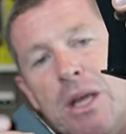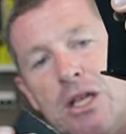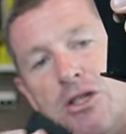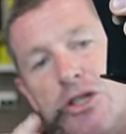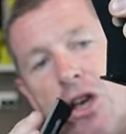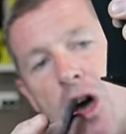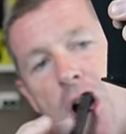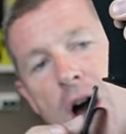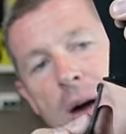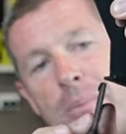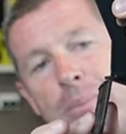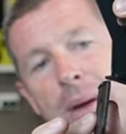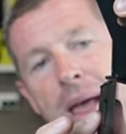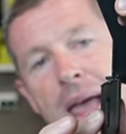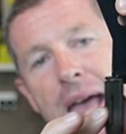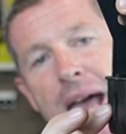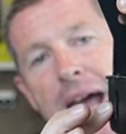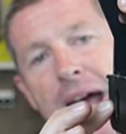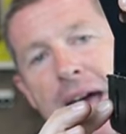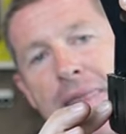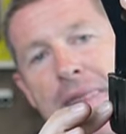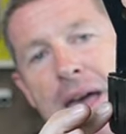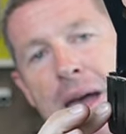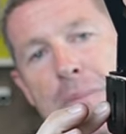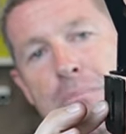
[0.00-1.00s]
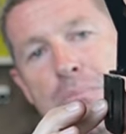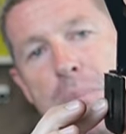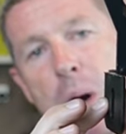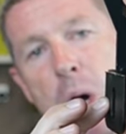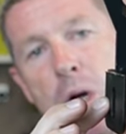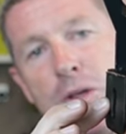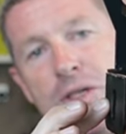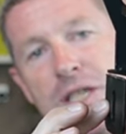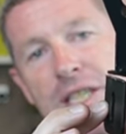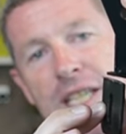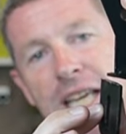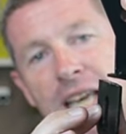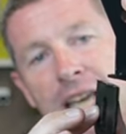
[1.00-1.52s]
the top and then
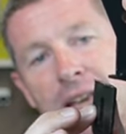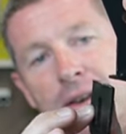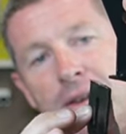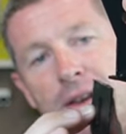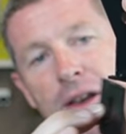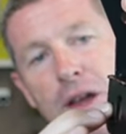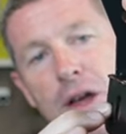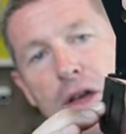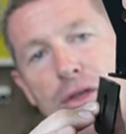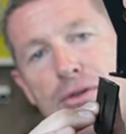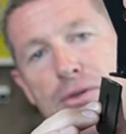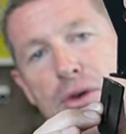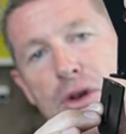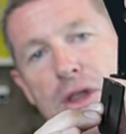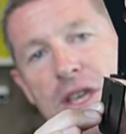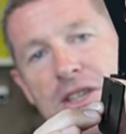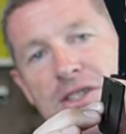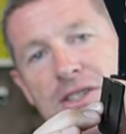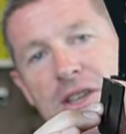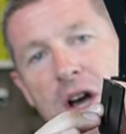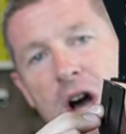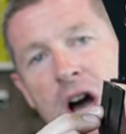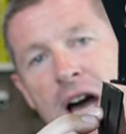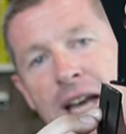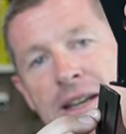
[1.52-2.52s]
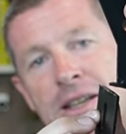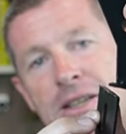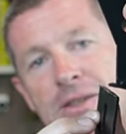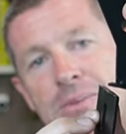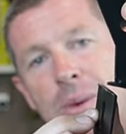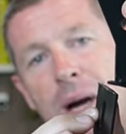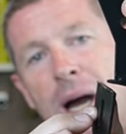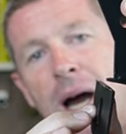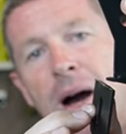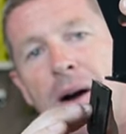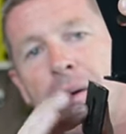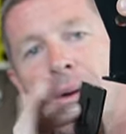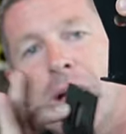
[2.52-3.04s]
bolted in through the side as
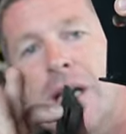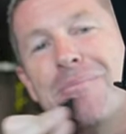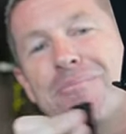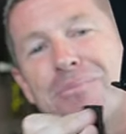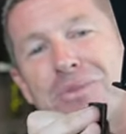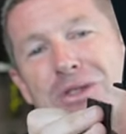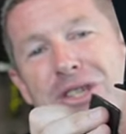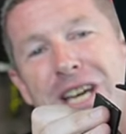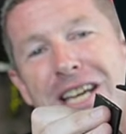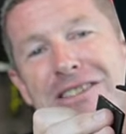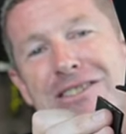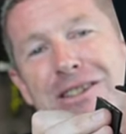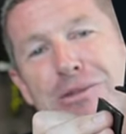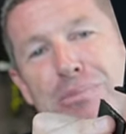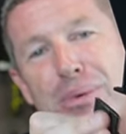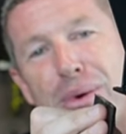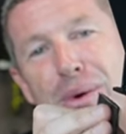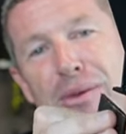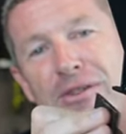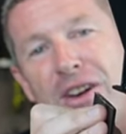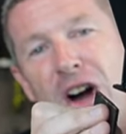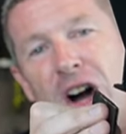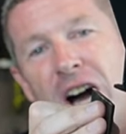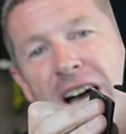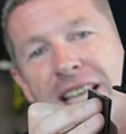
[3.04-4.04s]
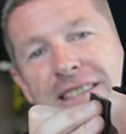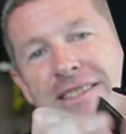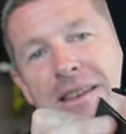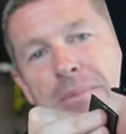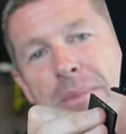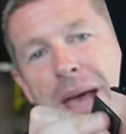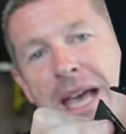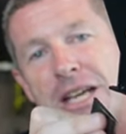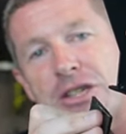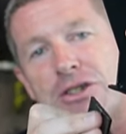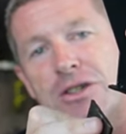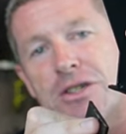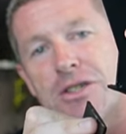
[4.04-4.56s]
well, just to provide some
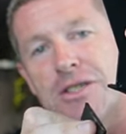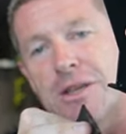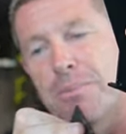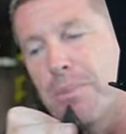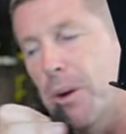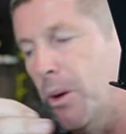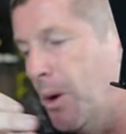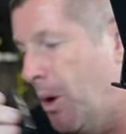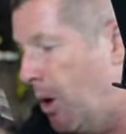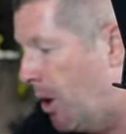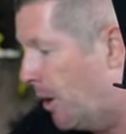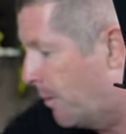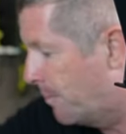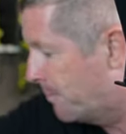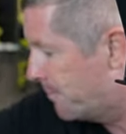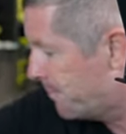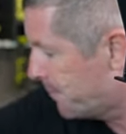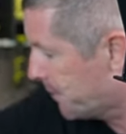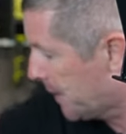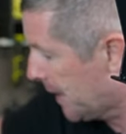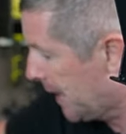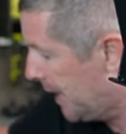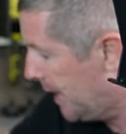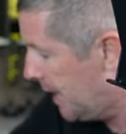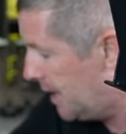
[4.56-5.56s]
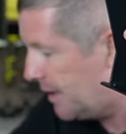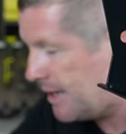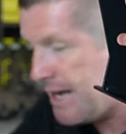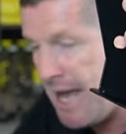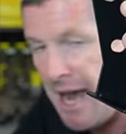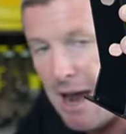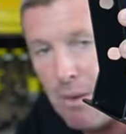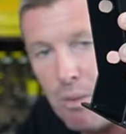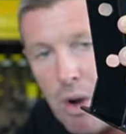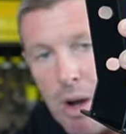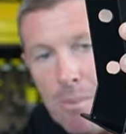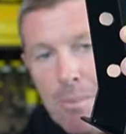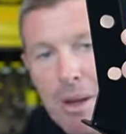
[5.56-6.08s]
extra support.
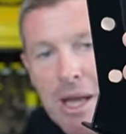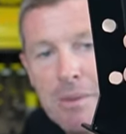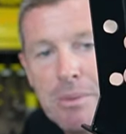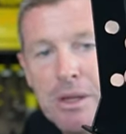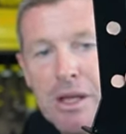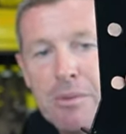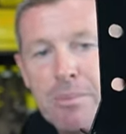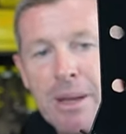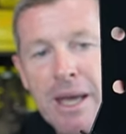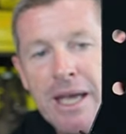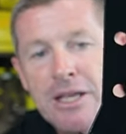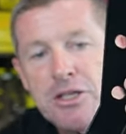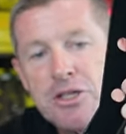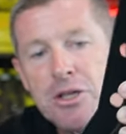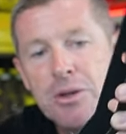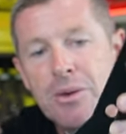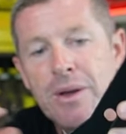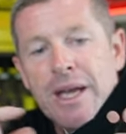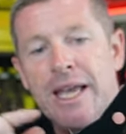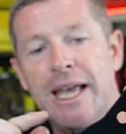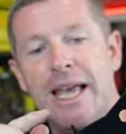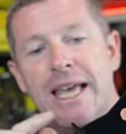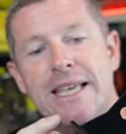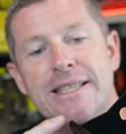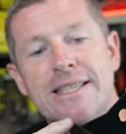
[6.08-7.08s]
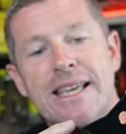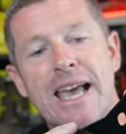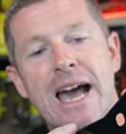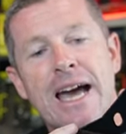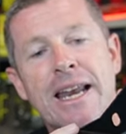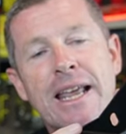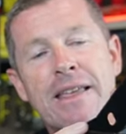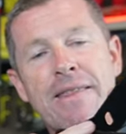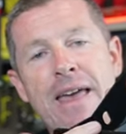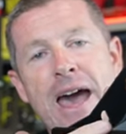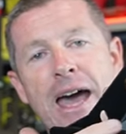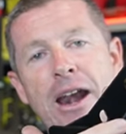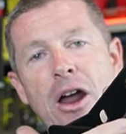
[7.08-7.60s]
Now what people have been doing is
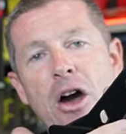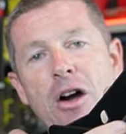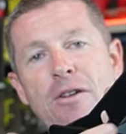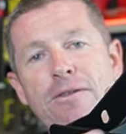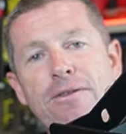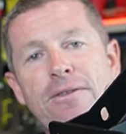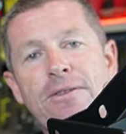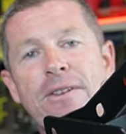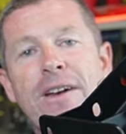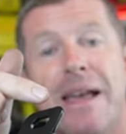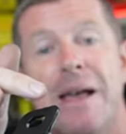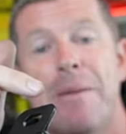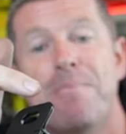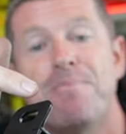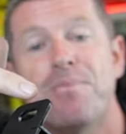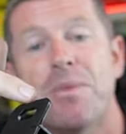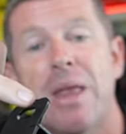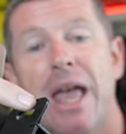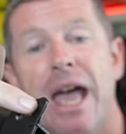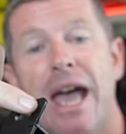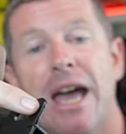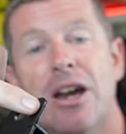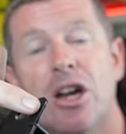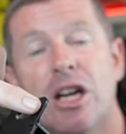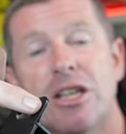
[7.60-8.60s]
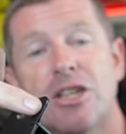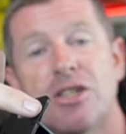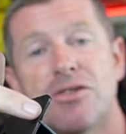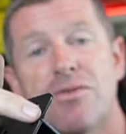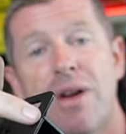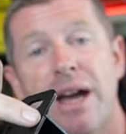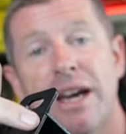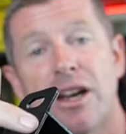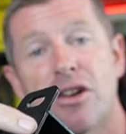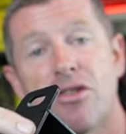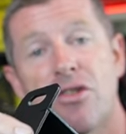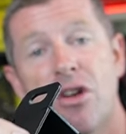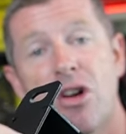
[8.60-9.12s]
cutting that off, and I just
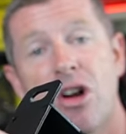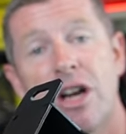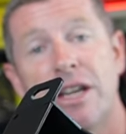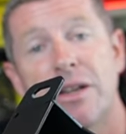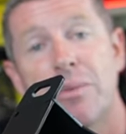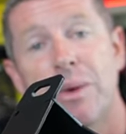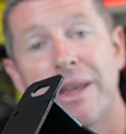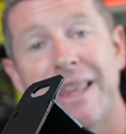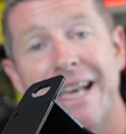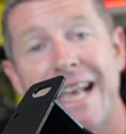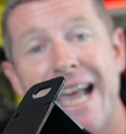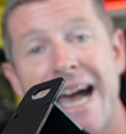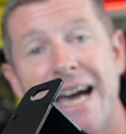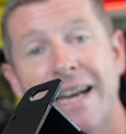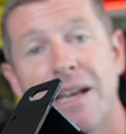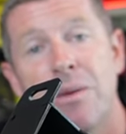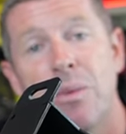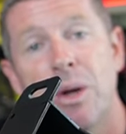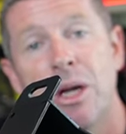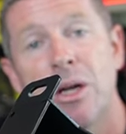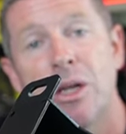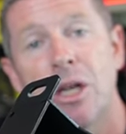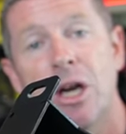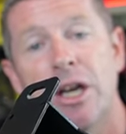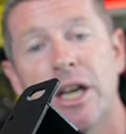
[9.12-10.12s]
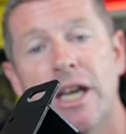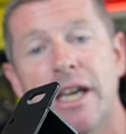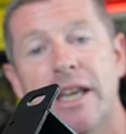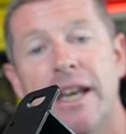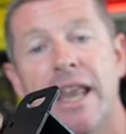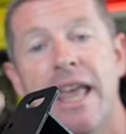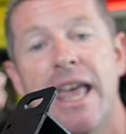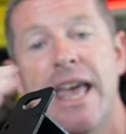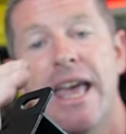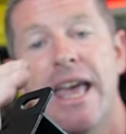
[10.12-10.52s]
run a grinder with a cutting wheel on it